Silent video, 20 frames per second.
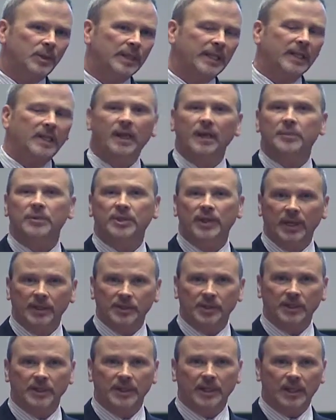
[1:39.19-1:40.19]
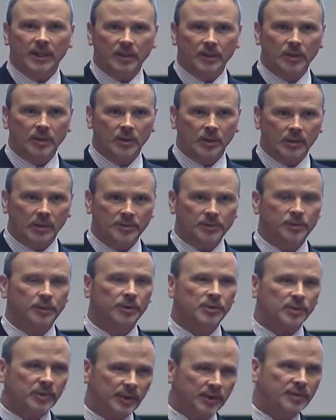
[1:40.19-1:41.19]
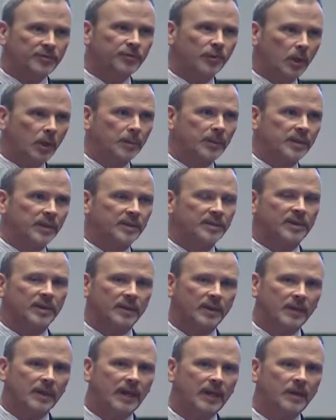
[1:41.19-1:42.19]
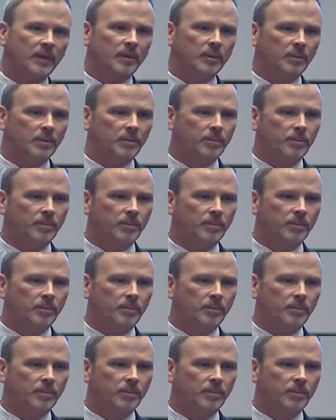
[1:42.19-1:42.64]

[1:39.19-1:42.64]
and they keep changing the algorithms, which are these formulas that allow